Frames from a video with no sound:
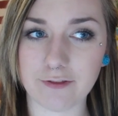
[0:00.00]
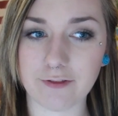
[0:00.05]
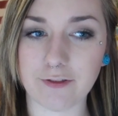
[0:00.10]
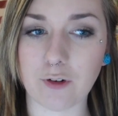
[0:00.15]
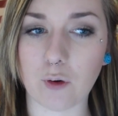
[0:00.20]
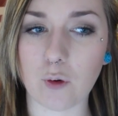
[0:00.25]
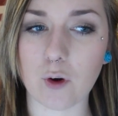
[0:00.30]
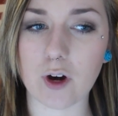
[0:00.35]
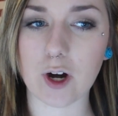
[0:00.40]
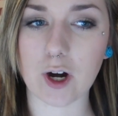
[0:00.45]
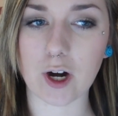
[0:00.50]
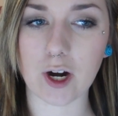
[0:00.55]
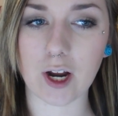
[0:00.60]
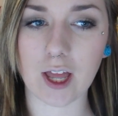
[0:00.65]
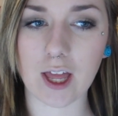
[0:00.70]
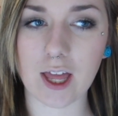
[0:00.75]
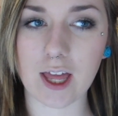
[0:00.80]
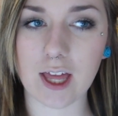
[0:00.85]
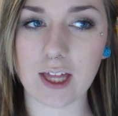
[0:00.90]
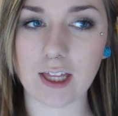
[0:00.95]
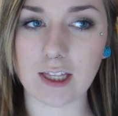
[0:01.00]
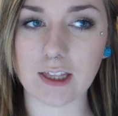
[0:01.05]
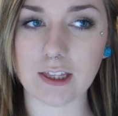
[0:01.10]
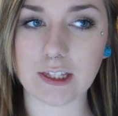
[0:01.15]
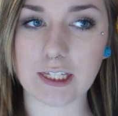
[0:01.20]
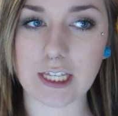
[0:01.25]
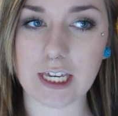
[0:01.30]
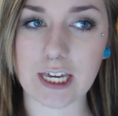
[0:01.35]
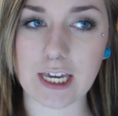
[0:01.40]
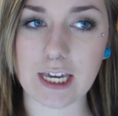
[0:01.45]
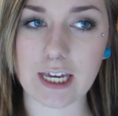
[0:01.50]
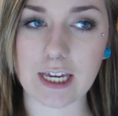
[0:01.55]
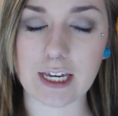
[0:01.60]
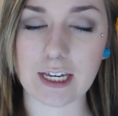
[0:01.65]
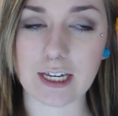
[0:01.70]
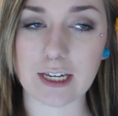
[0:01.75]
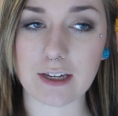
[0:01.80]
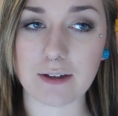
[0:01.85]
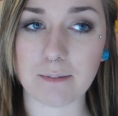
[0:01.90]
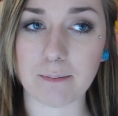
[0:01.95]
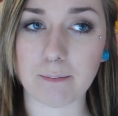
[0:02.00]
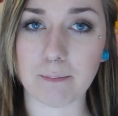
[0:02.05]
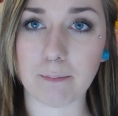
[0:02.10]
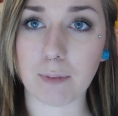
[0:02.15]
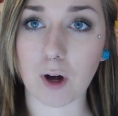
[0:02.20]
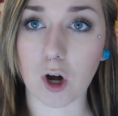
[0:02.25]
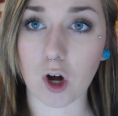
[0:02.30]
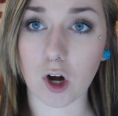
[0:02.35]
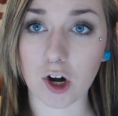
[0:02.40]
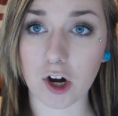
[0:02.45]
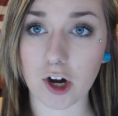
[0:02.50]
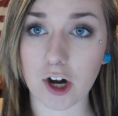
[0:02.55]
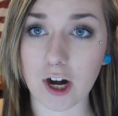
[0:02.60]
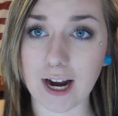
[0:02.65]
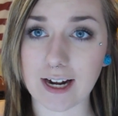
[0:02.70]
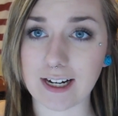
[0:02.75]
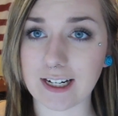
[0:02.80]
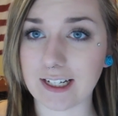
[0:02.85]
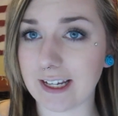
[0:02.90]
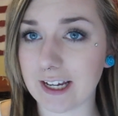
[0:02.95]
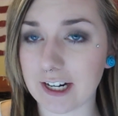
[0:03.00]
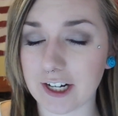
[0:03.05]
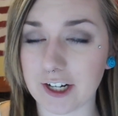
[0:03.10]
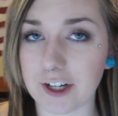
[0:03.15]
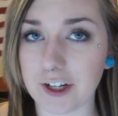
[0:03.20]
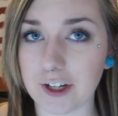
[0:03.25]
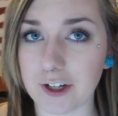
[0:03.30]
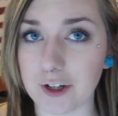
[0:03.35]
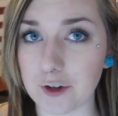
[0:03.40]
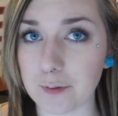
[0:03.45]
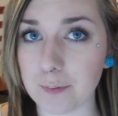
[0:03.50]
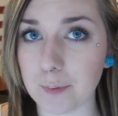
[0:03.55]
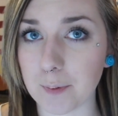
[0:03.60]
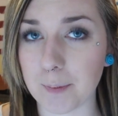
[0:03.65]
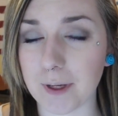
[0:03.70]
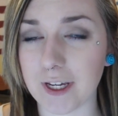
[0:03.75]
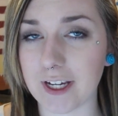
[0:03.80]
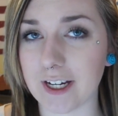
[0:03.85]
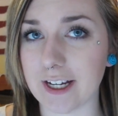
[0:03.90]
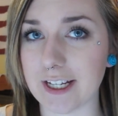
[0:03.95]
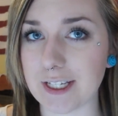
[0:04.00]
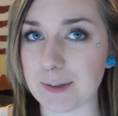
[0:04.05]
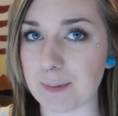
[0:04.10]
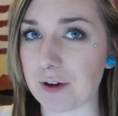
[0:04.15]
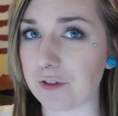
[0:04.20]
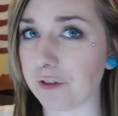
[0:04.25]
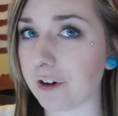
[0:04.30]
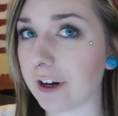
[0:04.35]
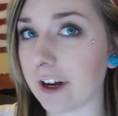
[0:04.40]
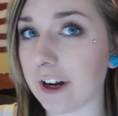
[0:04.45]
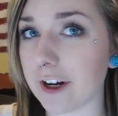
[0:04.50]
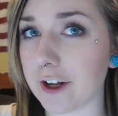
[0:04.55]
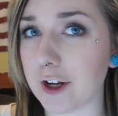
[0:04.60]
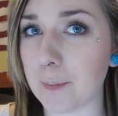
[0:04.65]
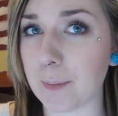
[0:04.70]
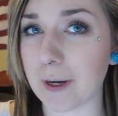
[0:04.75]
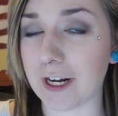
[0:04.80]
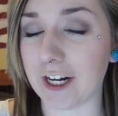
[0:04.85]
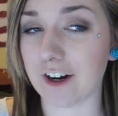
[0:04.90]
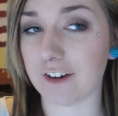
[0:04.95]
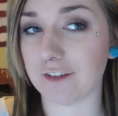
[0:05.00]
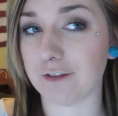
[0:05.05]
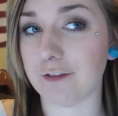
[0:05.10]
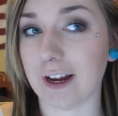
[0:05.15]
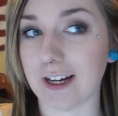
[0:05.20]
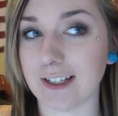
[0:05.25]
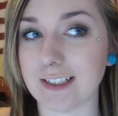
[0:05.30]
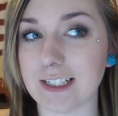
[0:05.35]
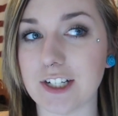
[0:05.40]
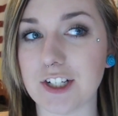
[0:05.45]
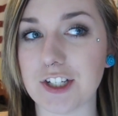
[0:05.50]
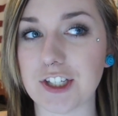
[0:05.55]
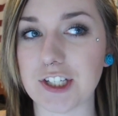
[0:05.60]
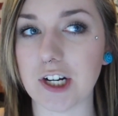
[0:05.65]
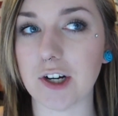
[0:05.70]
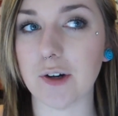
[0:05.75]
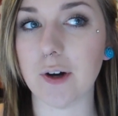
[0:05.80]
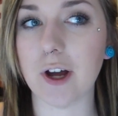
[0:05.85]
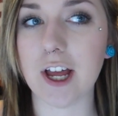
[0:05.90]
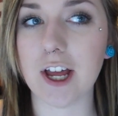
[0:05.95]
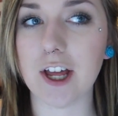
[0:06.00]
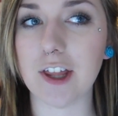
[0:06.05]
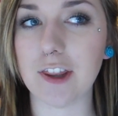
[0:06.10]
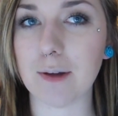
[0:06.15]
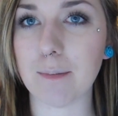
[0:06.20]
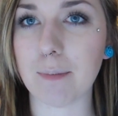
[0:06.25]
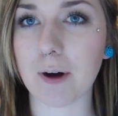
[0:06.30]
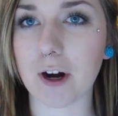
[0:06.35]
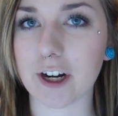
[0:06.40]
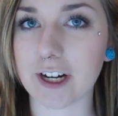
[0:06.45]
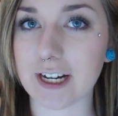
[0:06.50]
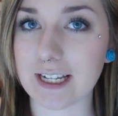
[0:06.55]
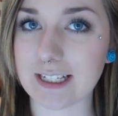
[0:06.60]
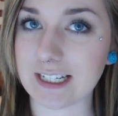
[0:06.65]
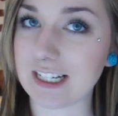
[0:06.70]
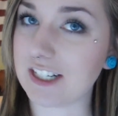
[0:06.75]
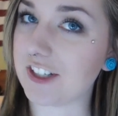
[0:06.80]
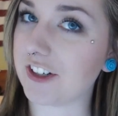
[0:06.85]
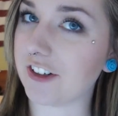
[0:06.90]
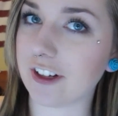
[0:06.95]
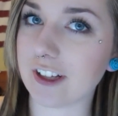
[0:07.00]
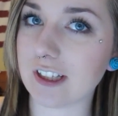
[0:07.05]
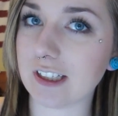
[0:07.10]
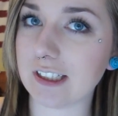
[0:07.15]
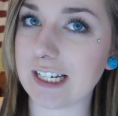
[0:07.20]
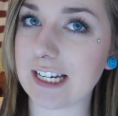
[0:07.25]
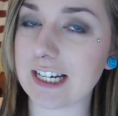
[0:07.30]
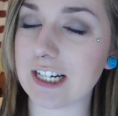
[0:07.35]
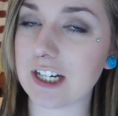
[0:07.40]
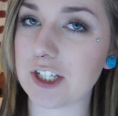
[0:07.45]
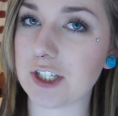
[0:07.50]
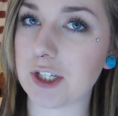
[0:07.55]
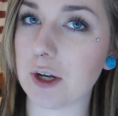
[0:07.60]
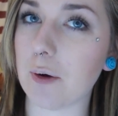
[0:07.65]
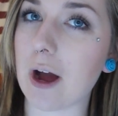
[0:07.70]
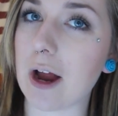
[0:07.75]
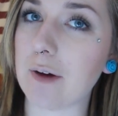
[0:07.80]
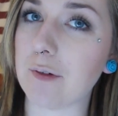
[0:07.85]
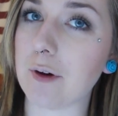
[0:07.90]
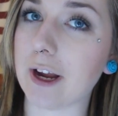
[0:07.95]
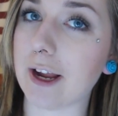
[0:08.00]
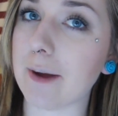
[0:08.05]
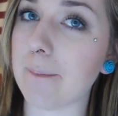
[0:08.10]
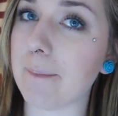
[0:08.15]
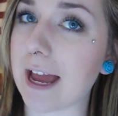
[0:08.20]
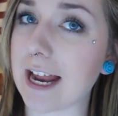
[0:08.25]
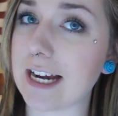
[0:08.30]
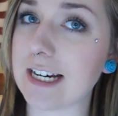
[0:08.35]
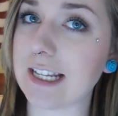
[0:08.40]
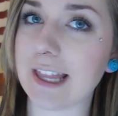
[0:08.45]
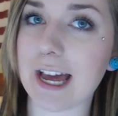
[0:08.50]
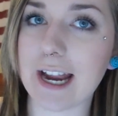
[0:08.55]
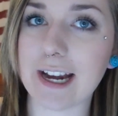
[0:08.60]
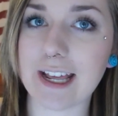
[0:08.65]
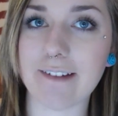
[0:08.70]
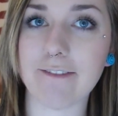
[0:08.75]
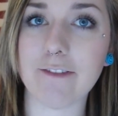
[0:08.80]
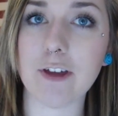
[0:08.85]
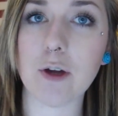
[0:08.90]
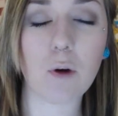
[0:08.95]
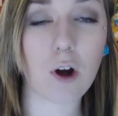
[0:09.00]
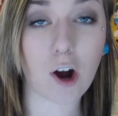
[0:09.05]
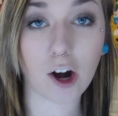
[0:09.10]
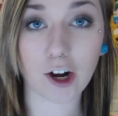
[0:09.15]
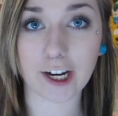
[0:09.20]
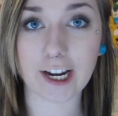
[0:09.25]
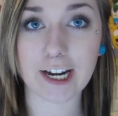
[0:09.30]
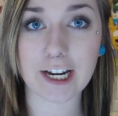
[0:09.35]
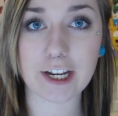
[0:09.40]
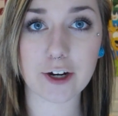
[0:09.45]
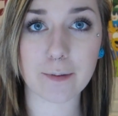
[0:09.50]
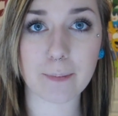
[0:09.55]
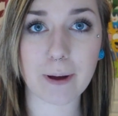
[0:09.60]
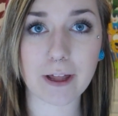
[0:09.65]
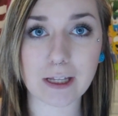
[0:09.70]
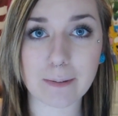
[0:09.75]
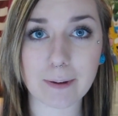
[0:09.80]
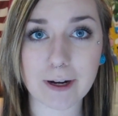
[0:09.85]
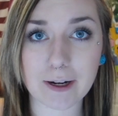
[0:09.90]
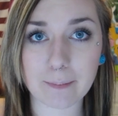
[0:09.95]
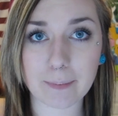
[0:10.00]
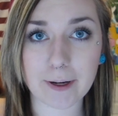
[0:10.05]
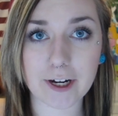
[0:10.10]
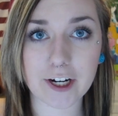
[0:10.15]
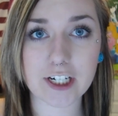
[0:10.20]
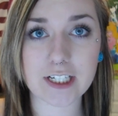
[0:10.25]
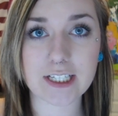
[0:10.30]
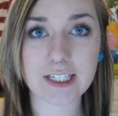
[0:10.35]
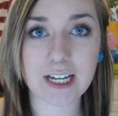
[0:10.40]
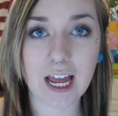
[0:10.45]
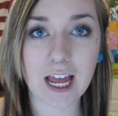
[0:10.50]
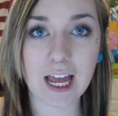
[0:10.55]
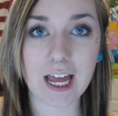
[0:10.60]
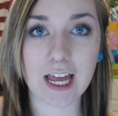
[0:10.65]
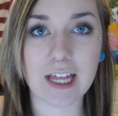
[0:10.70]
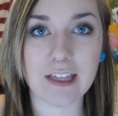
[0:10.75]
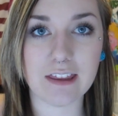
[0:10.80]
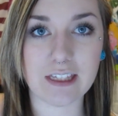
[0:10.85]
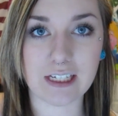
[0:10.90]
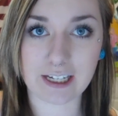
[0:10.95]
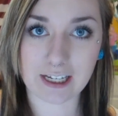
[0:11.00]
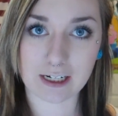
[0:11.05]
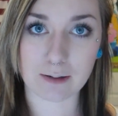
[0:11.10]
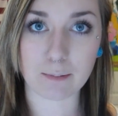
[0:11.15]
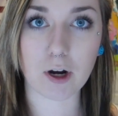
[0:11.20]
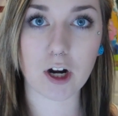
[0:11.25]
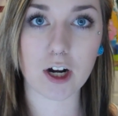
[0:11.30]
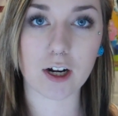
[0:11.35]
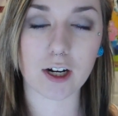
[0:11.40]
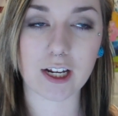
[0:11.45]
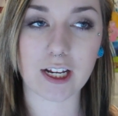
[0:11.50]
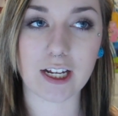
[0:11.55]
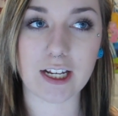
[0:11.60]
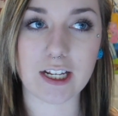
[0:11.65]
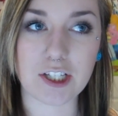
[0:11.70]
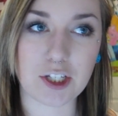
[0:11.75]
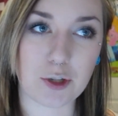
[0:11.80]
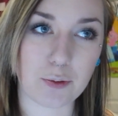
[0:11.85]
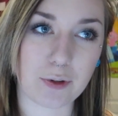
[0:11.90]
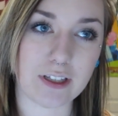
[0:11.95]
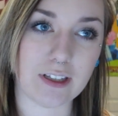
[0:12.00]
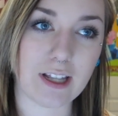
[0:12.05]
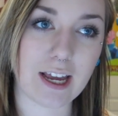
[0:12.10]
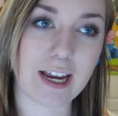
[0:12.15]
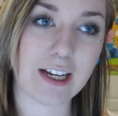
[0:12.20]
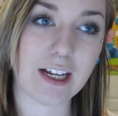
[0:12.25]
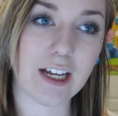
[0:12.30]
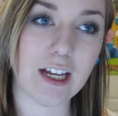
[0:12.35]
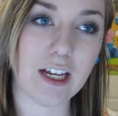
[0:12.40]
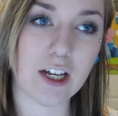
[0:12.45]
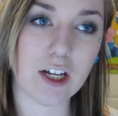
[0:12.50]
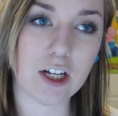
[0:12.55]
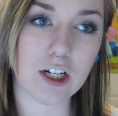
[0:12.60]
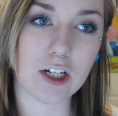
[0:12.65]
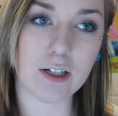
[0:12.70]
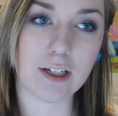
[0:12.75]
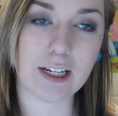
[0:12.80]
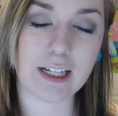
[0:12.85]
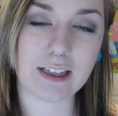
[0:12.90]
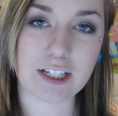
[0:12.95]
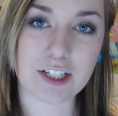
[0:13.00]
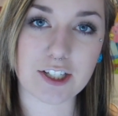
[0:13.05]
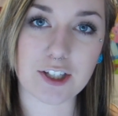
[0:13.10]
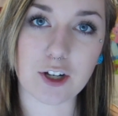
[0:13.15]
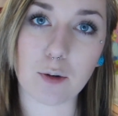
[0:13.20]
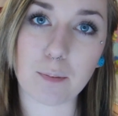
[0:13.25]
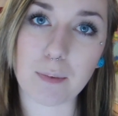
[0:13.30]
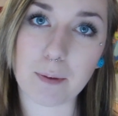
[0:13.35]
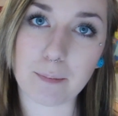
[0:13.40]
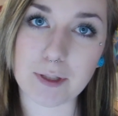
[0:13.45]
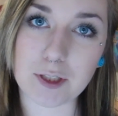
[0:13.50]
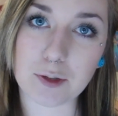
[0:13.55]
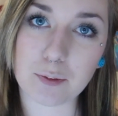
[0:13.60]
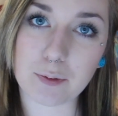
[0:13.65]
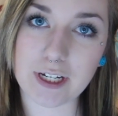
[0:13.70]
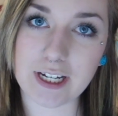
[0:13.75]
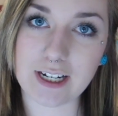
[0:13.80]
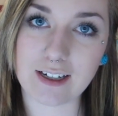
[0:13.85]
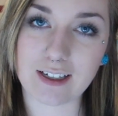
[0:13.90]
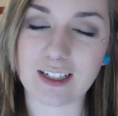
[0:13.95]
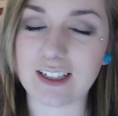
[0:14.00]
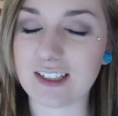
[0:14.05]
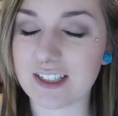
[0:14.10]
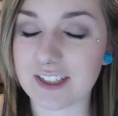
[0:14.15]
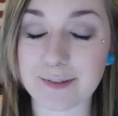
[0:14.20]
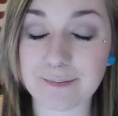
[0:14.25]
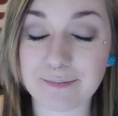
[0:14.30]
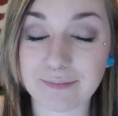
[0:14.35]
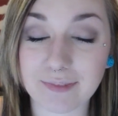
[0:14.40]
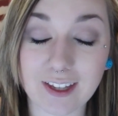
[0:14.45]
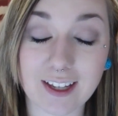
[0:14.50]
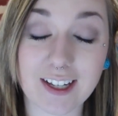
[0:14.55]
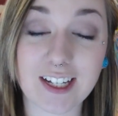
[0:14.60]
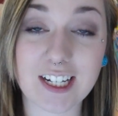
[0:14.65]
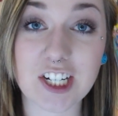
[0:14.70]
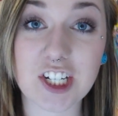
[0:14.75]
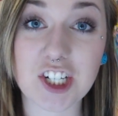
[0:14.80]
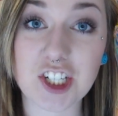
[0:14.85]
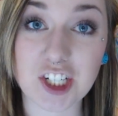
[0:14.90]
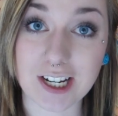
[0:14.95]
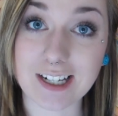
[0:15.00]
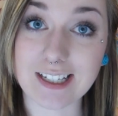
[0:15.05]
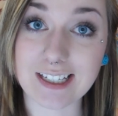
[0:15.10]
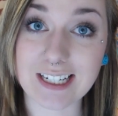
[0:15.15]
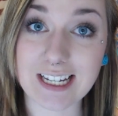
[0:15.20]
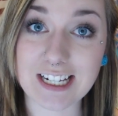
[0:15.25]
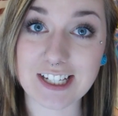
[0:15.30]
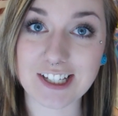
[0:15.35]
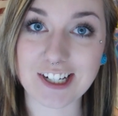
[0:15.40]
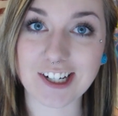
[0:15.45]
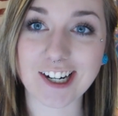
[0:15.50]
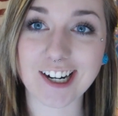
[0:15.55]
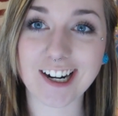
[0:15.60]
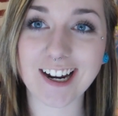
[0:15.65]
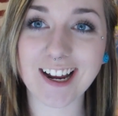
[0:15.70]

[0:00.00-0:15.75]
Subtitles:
for the bar. I didn't get a hoop because my friend got a hoop and it got infected. So the bar is easier to clean. So I recommend that if you are getting your belly button pierced, then get a bar, because you can get the soap in between and it's just easier.